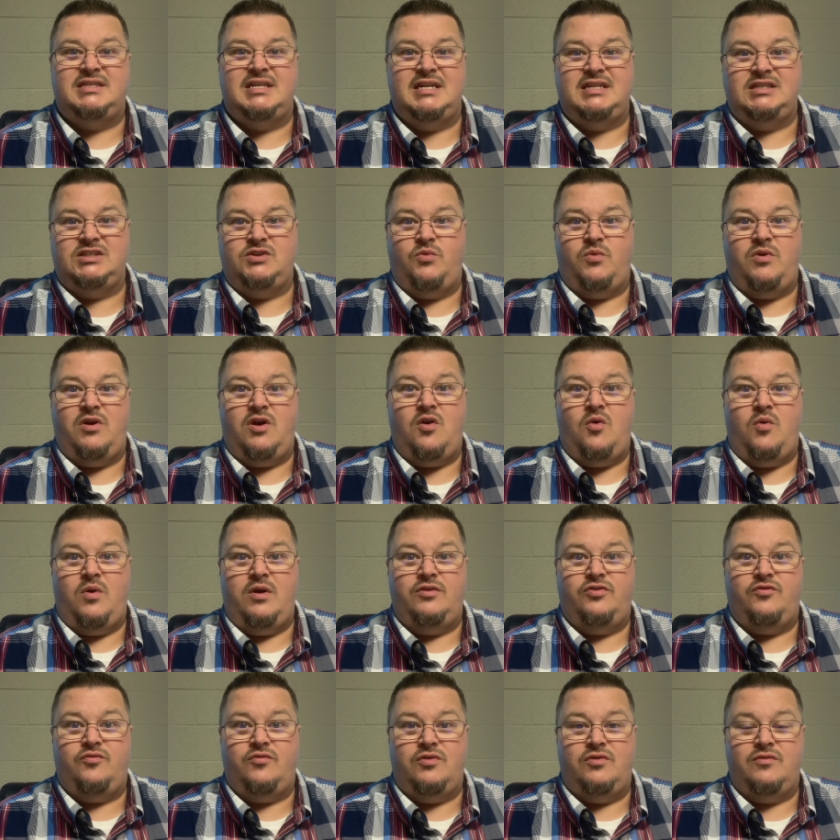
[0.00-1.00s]
things that we're
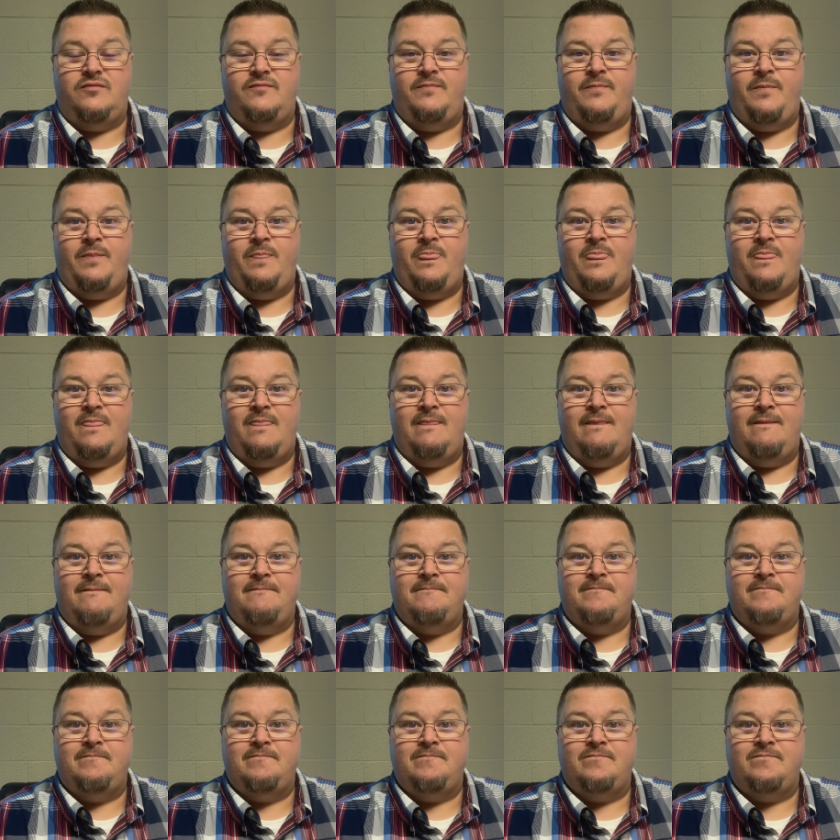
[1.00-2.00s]
going through.
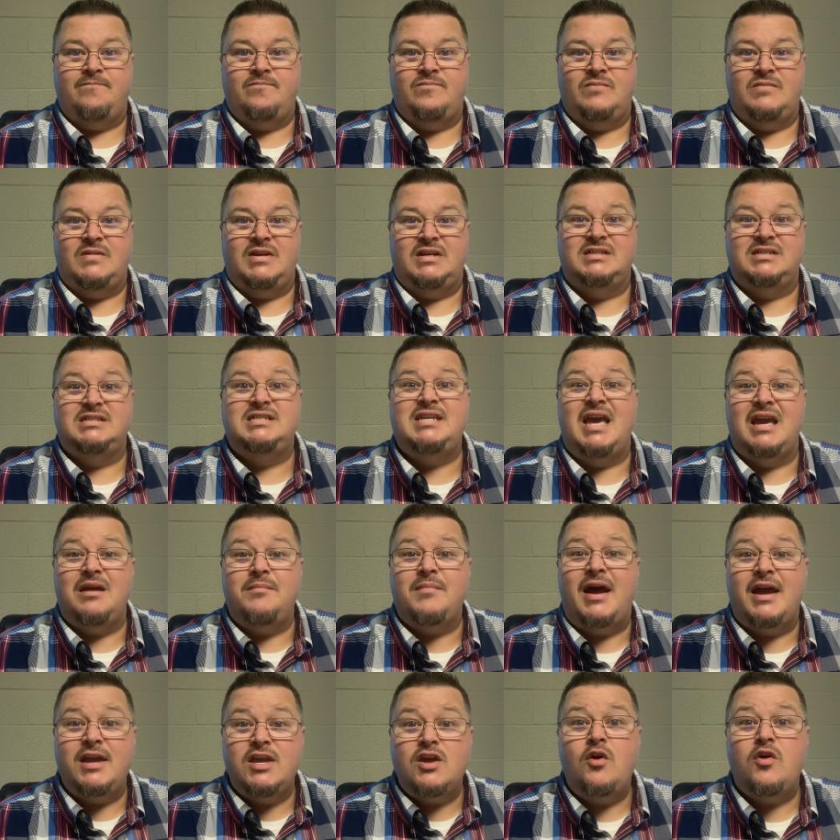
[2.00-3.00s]
Take
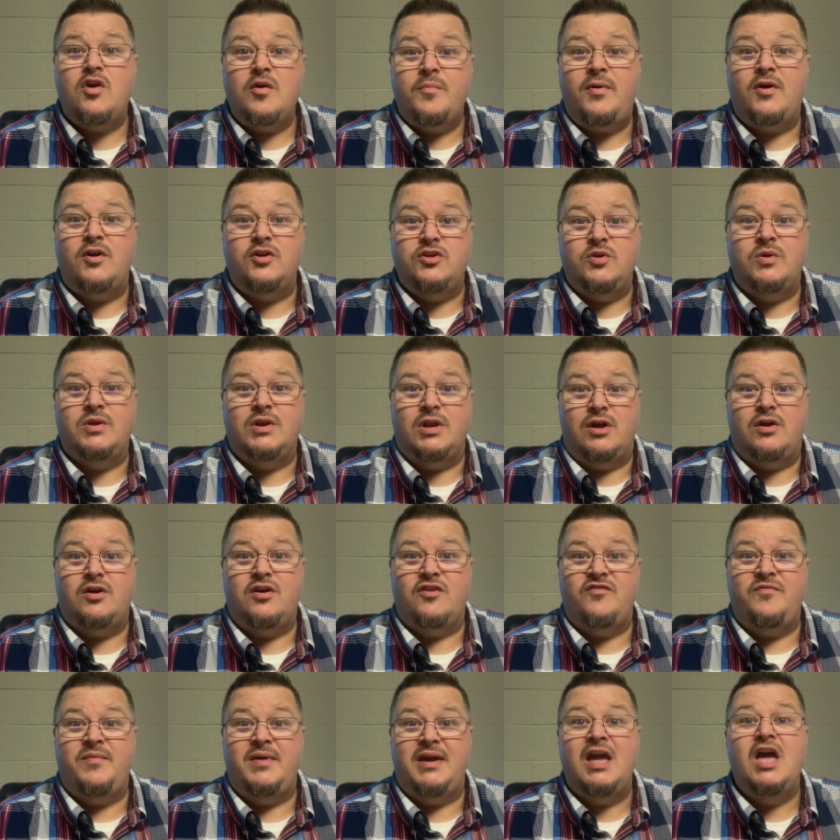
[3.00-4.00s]
my yoke upon you and learn
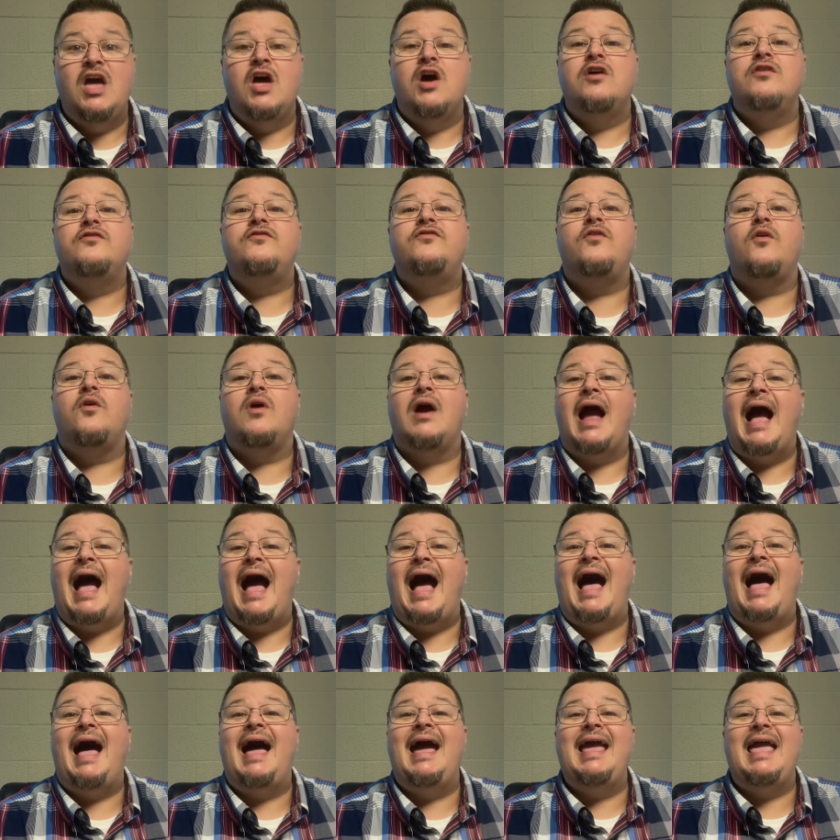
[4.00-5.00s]
of me, for
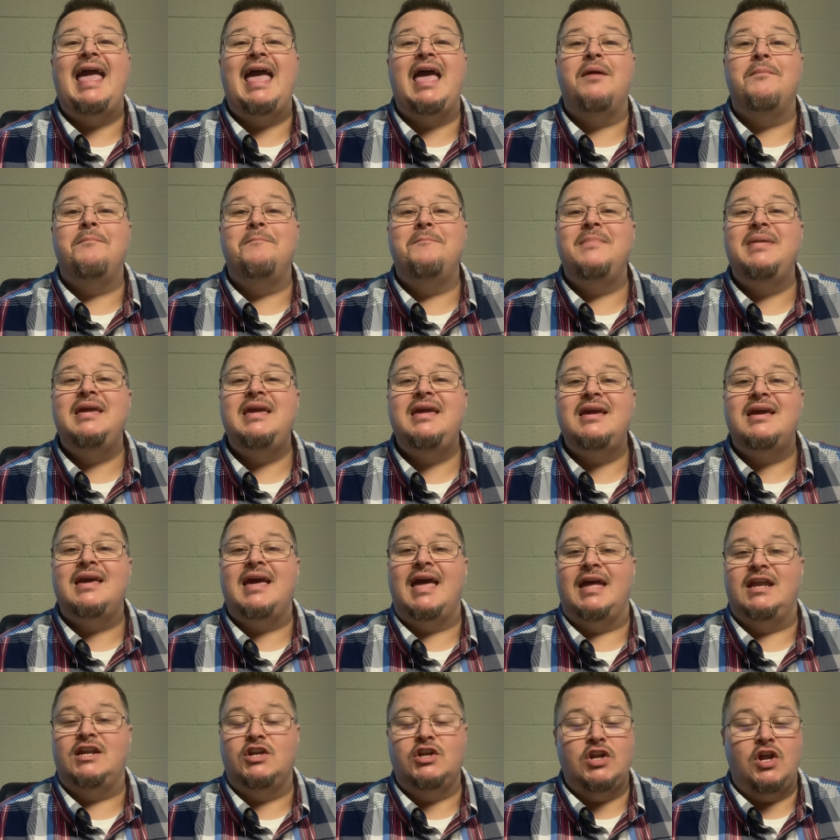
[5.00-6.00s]
I am meek
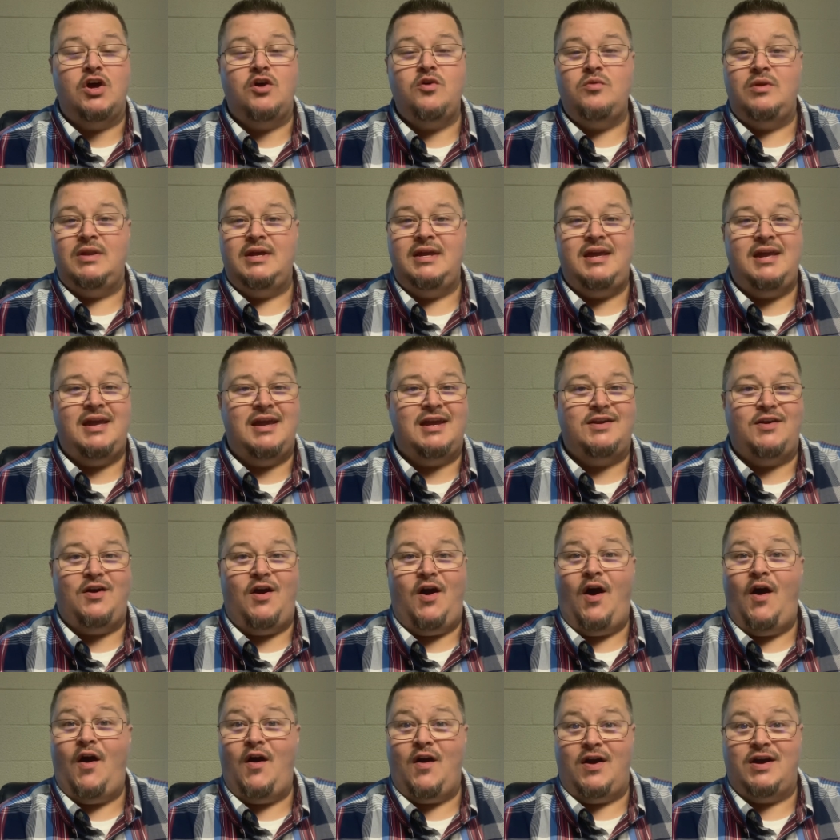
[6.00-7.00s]
and lowly in
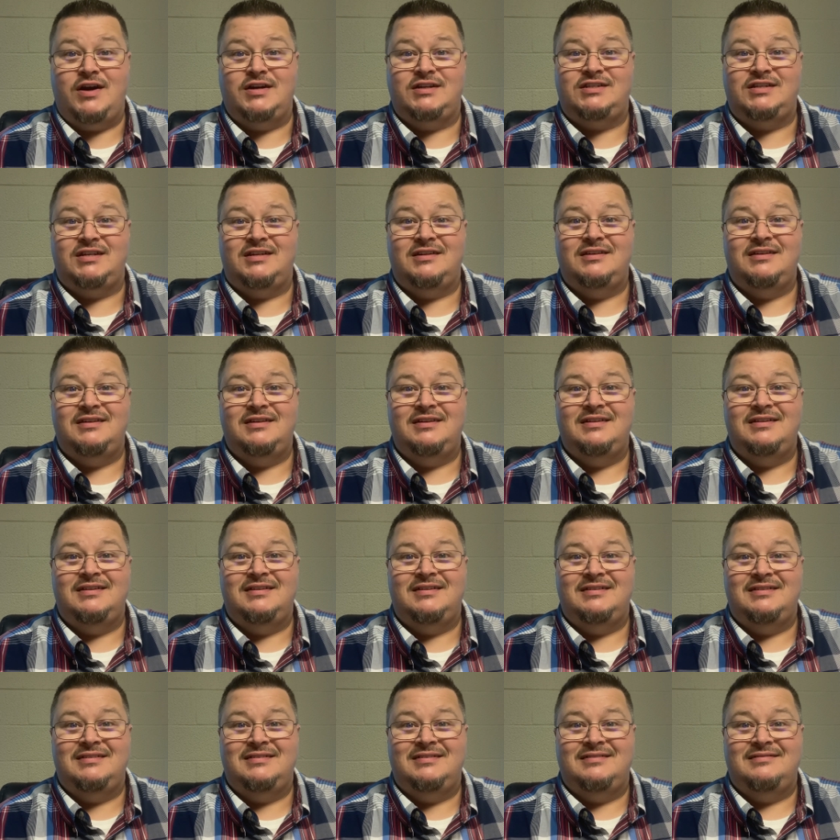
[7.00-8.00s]
heart.
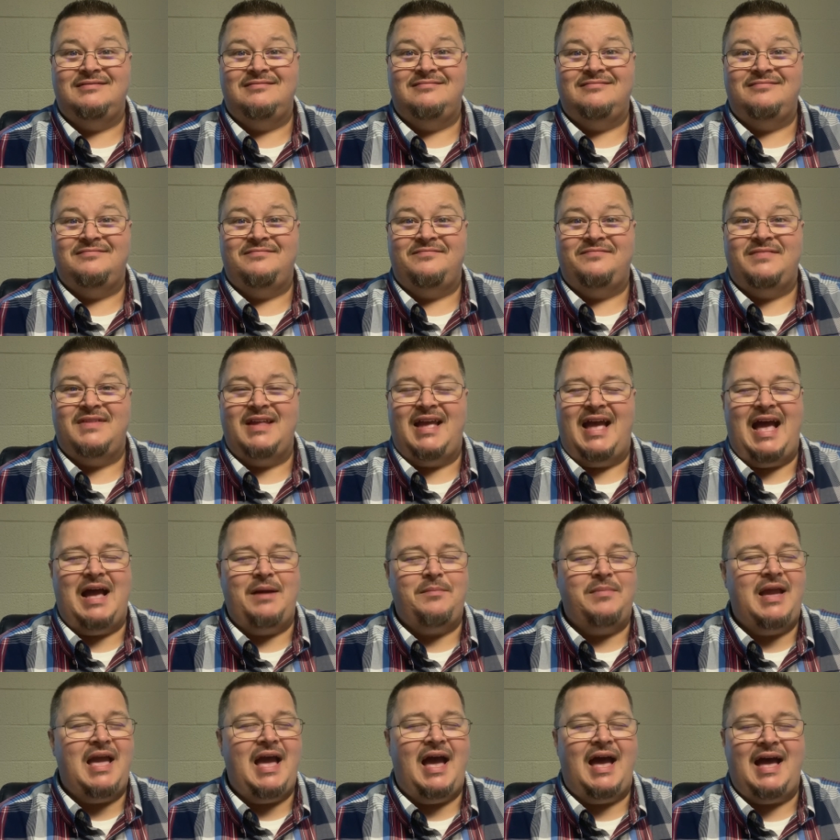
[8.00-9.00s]

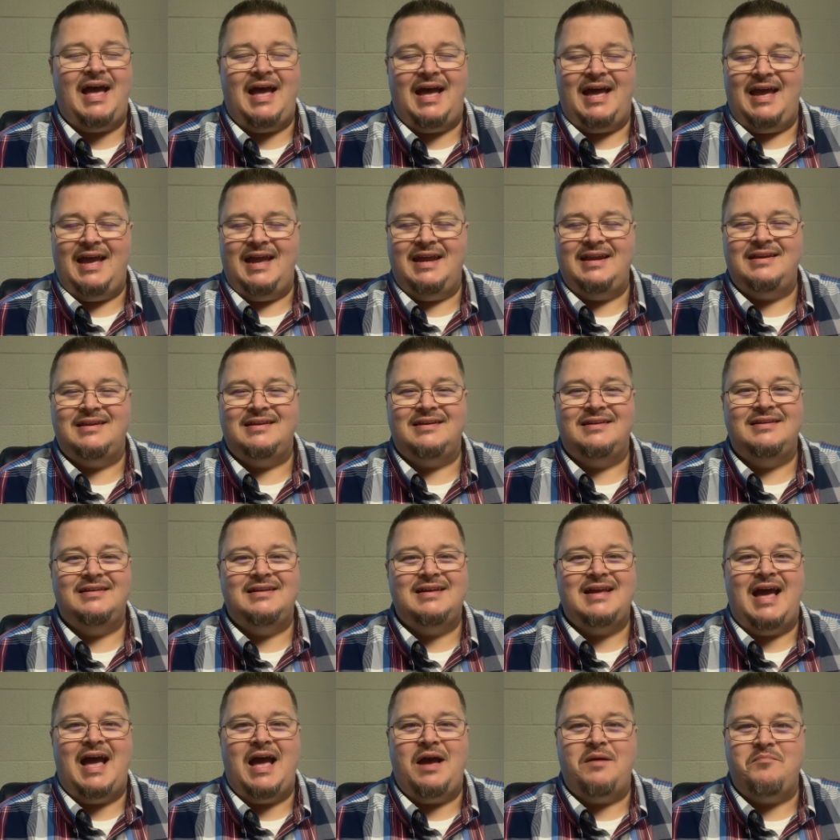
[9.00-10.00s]
I'm kind.
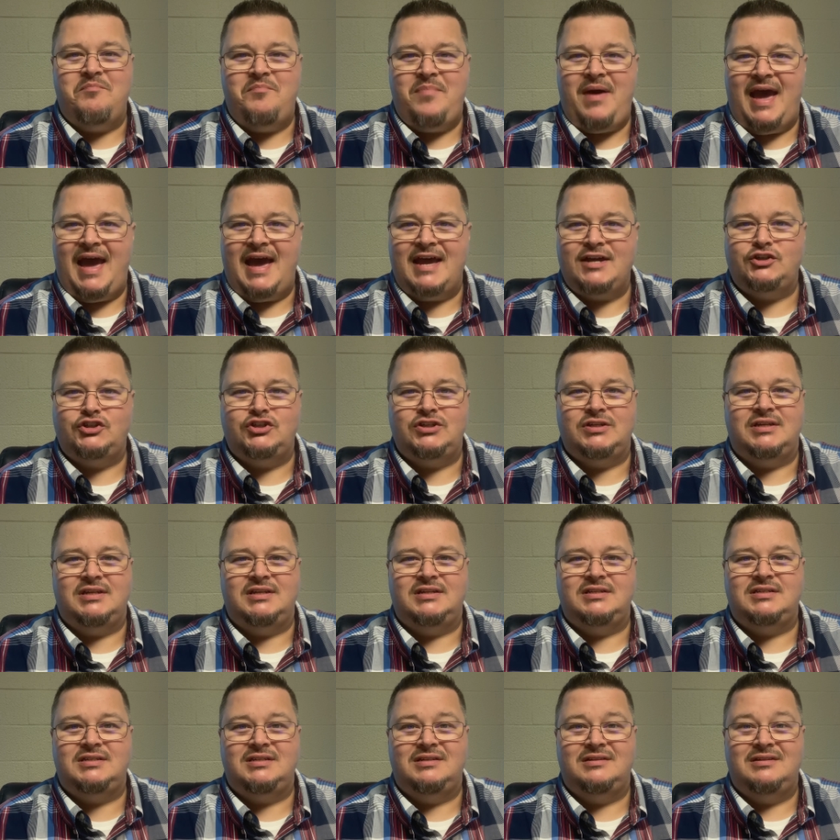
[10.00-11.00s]
I'm
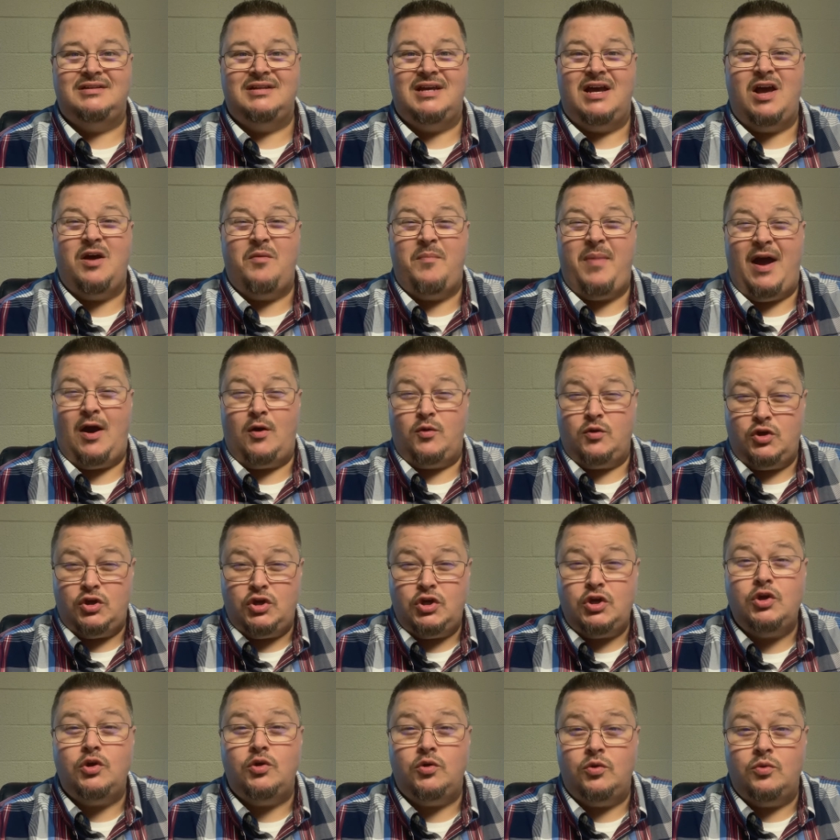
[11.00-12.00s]
passionate about
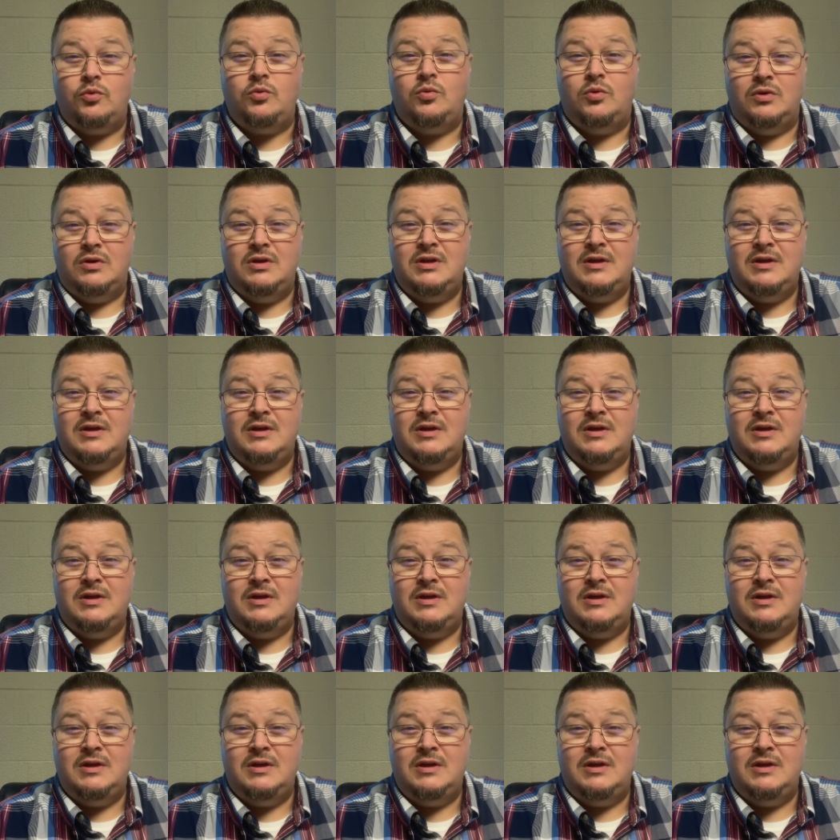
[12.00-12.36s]
you,